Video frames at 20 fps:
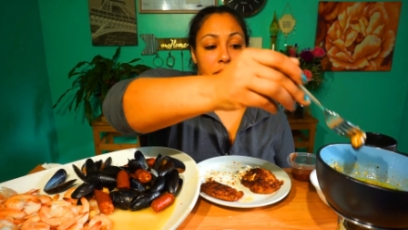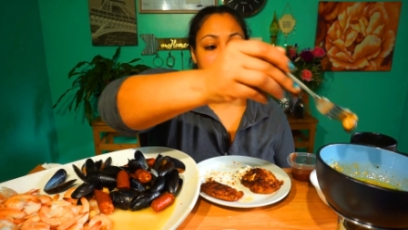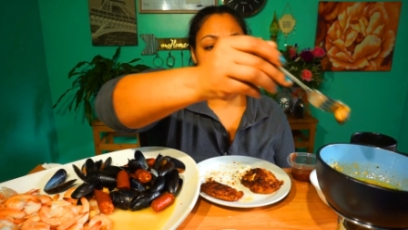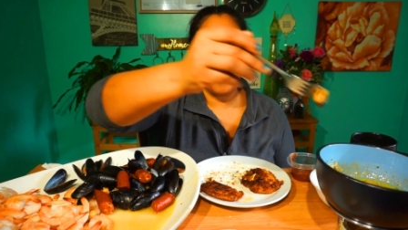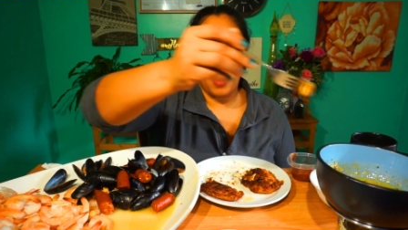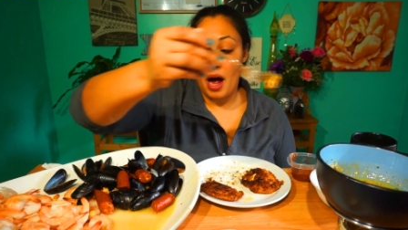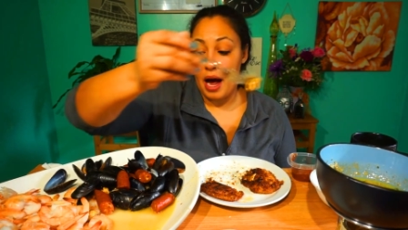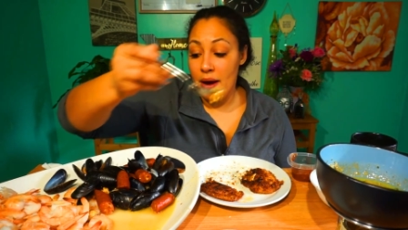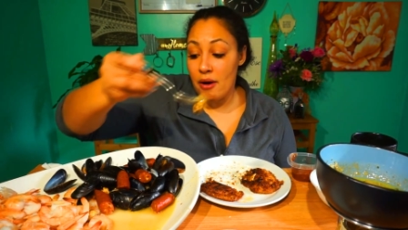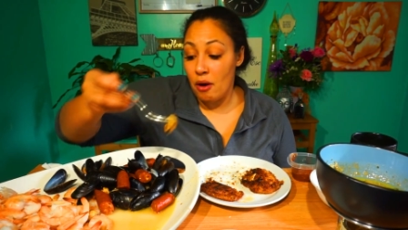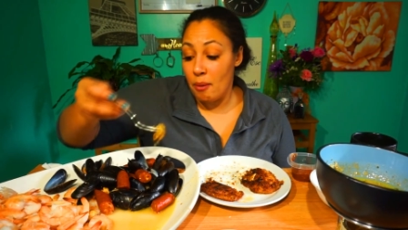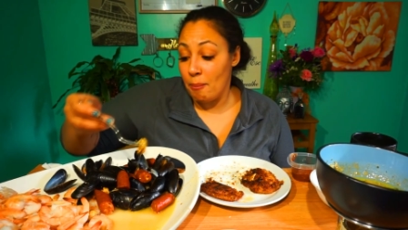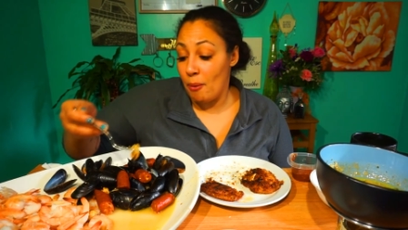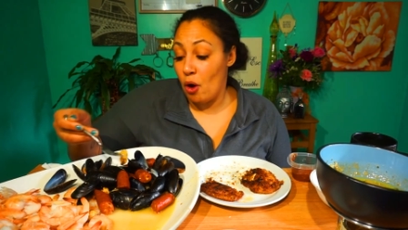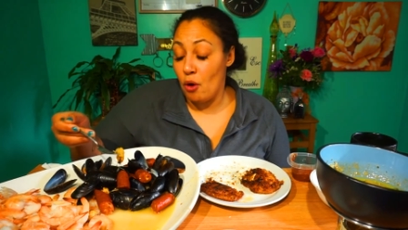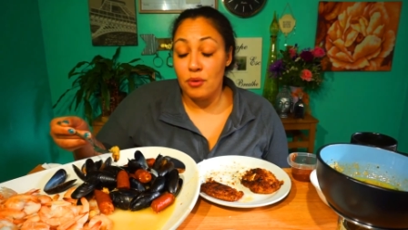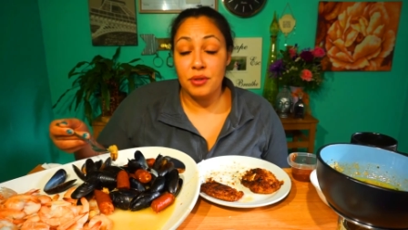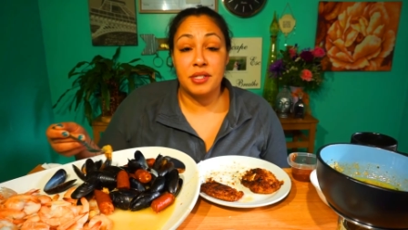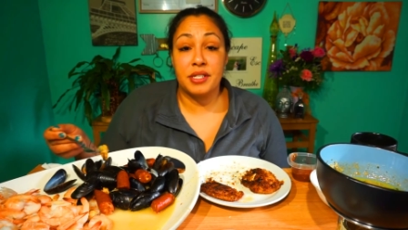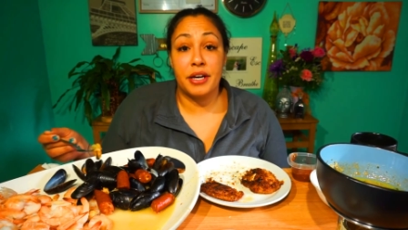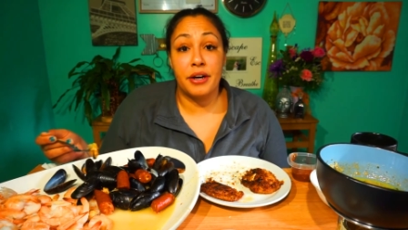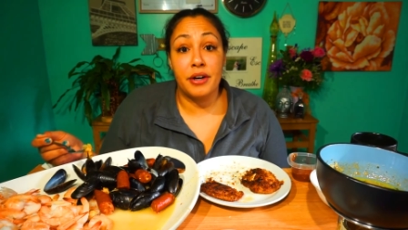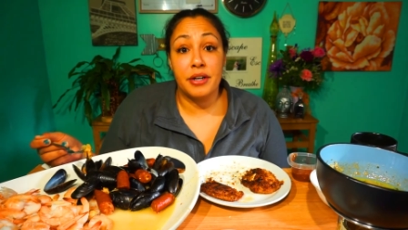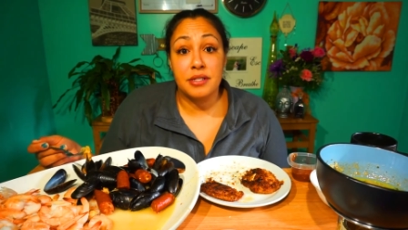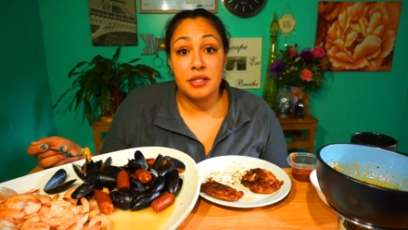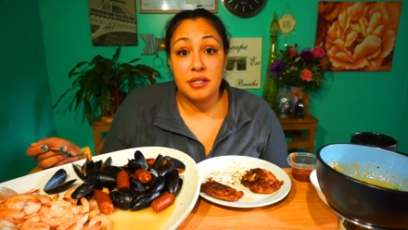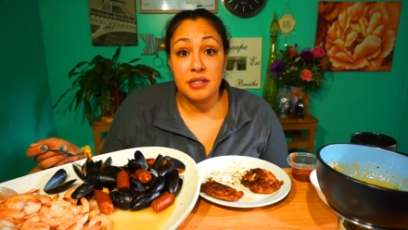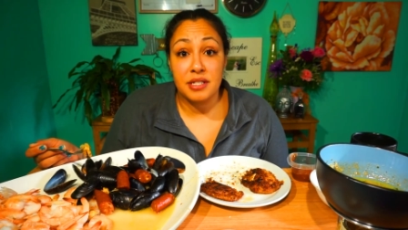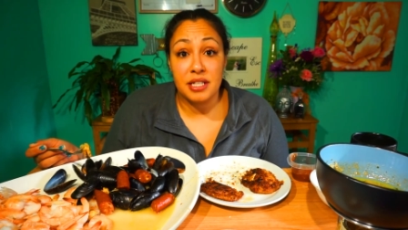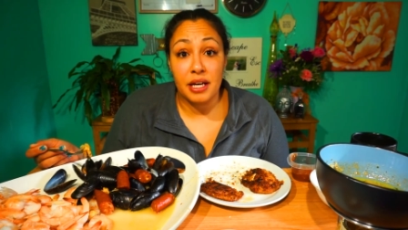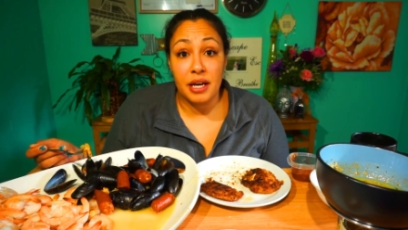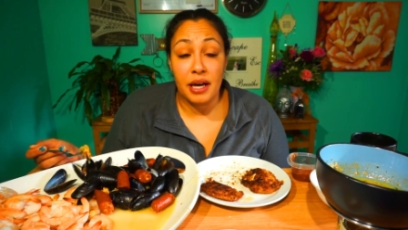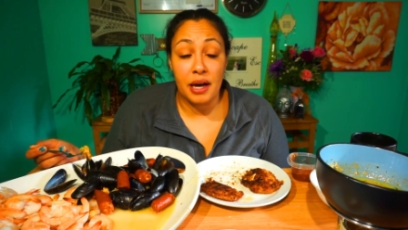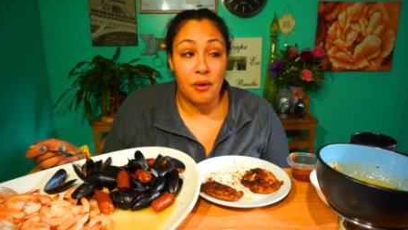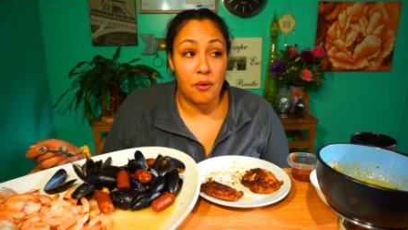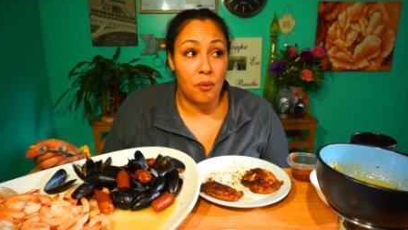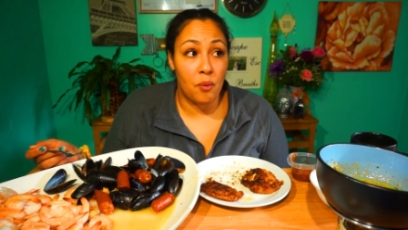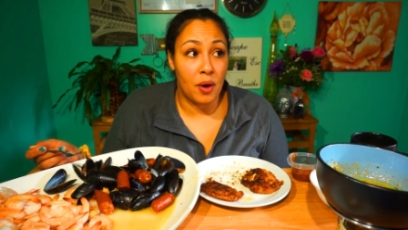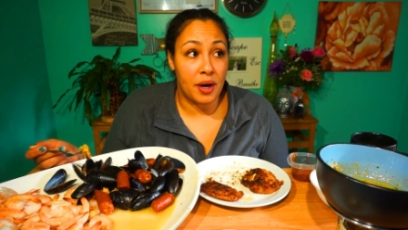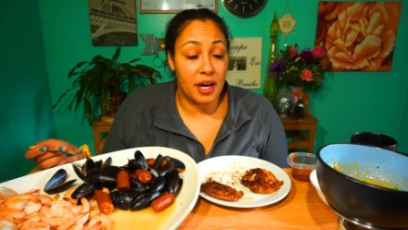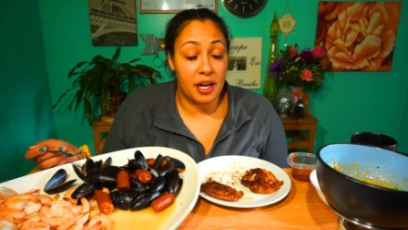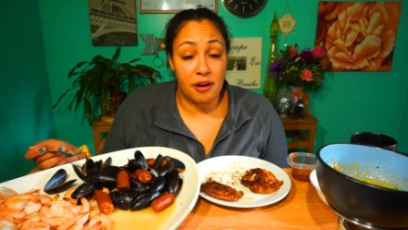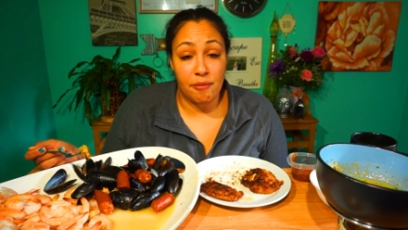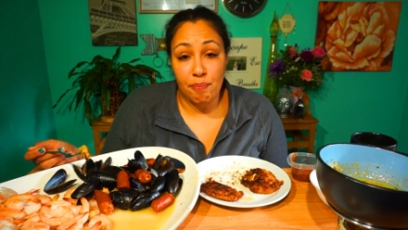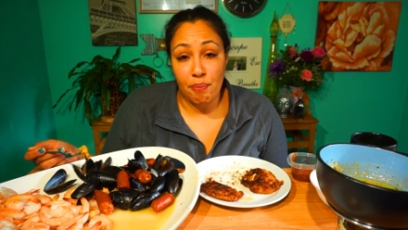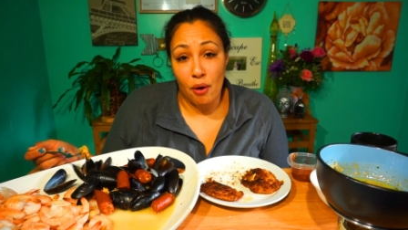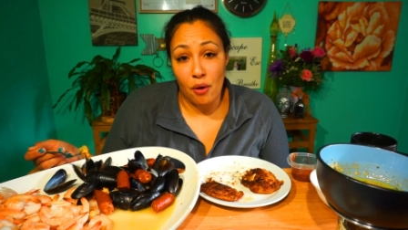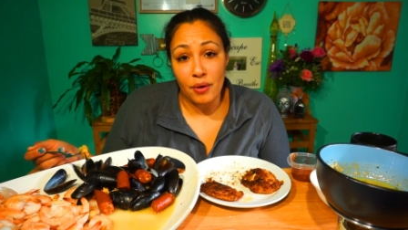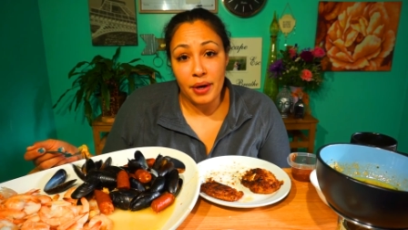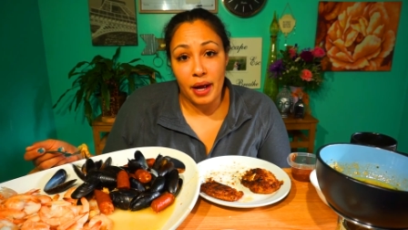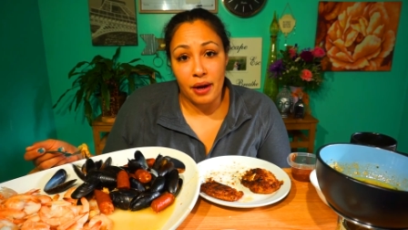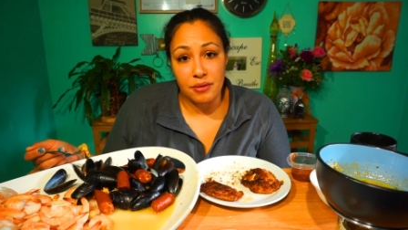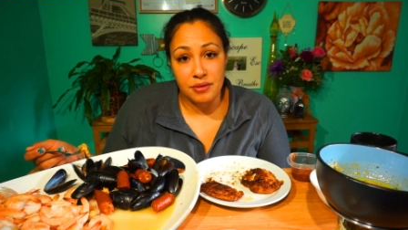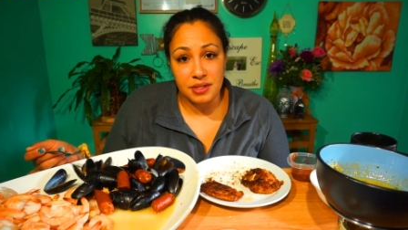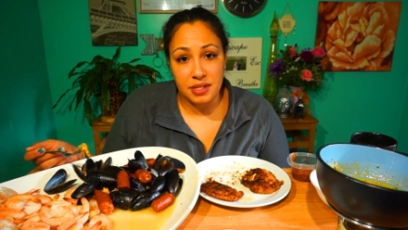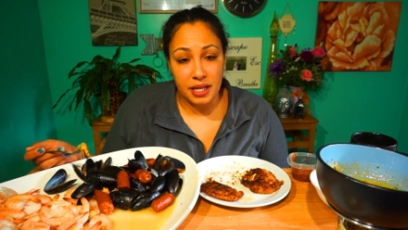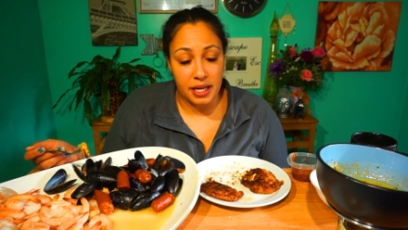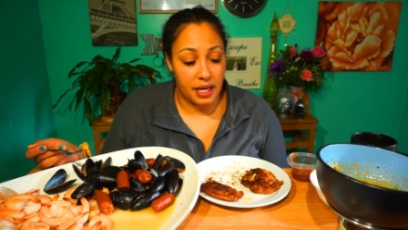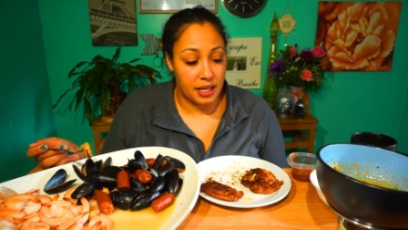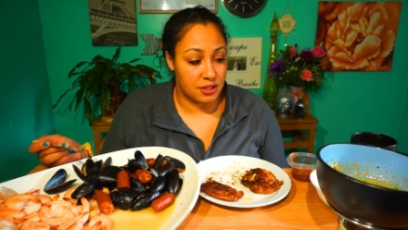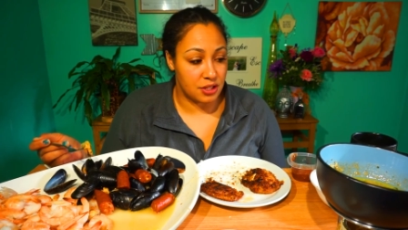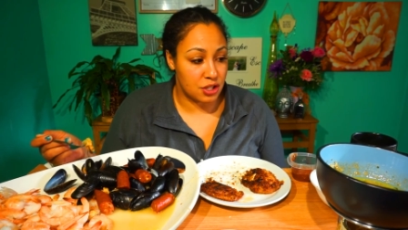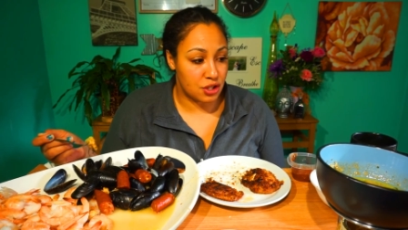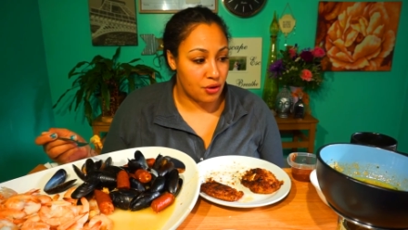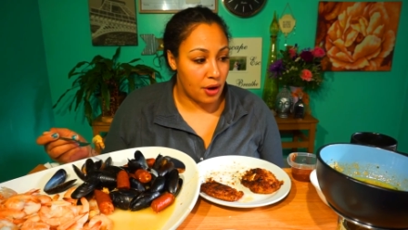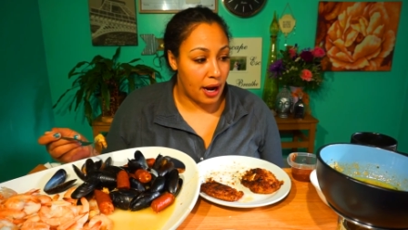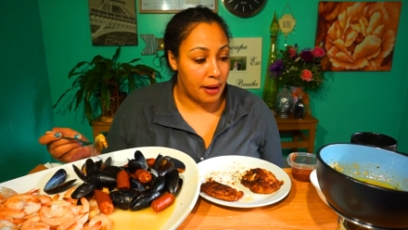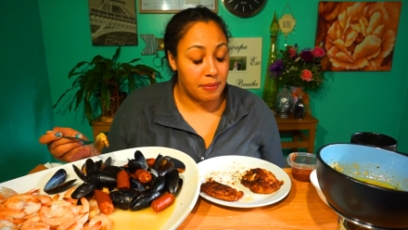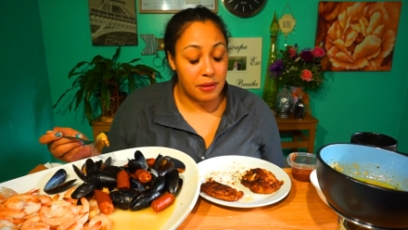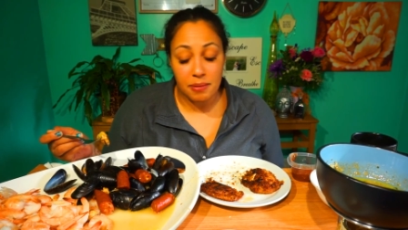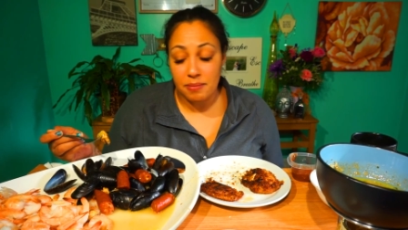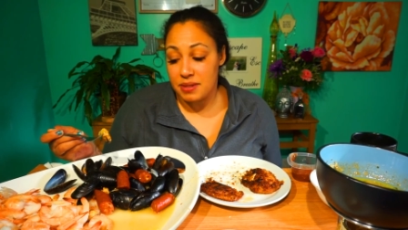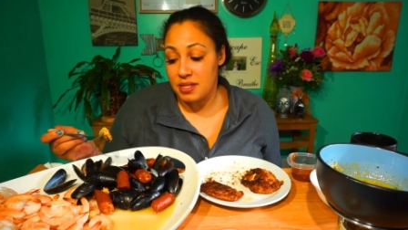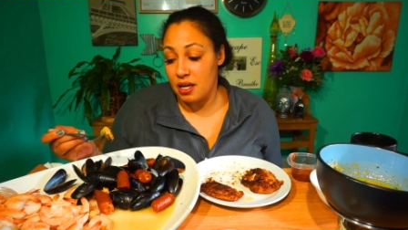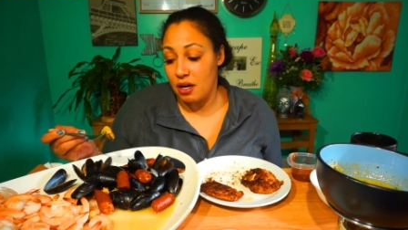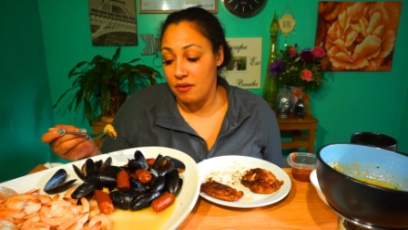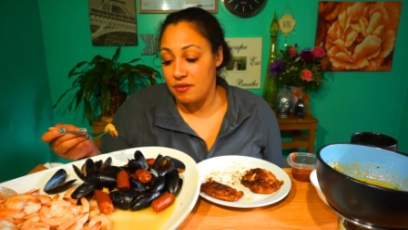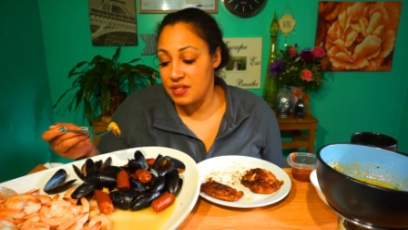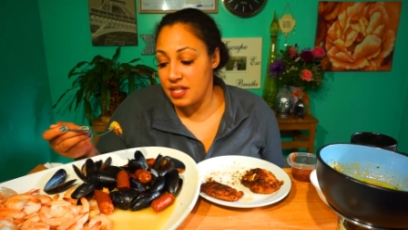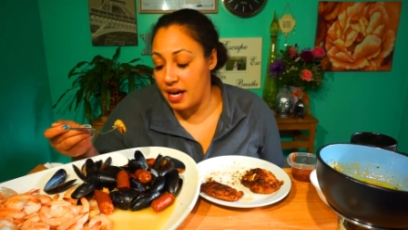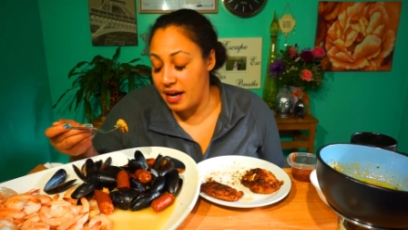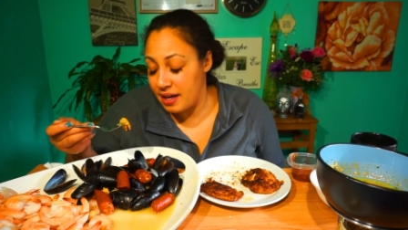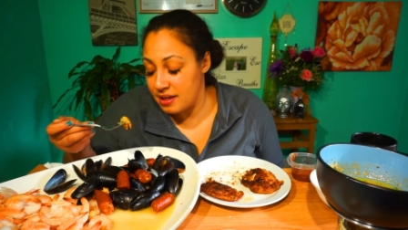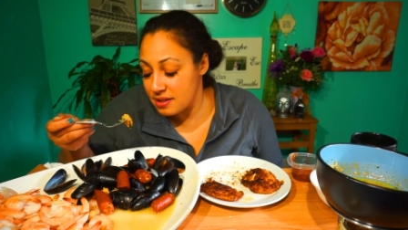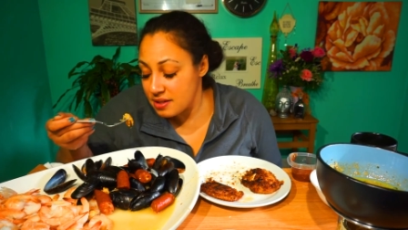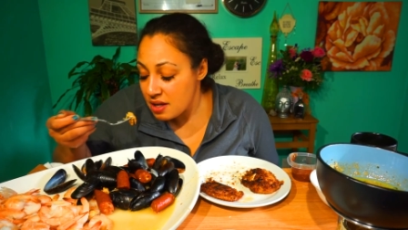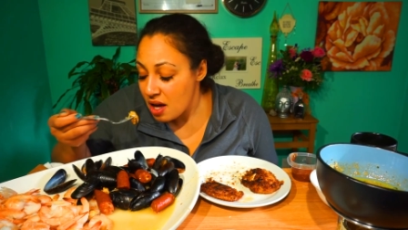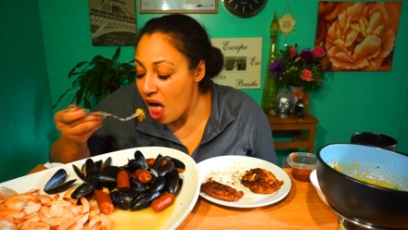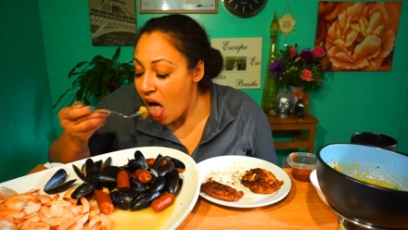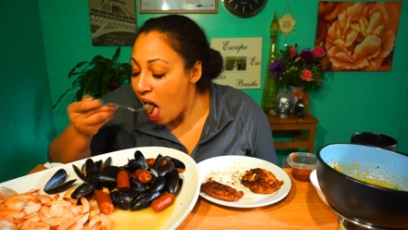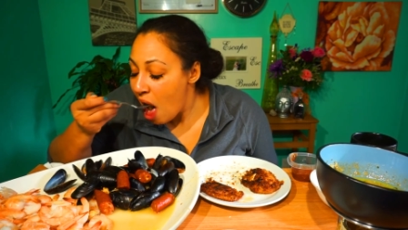I am always curious to see what kind of pronouns they describe themselves as,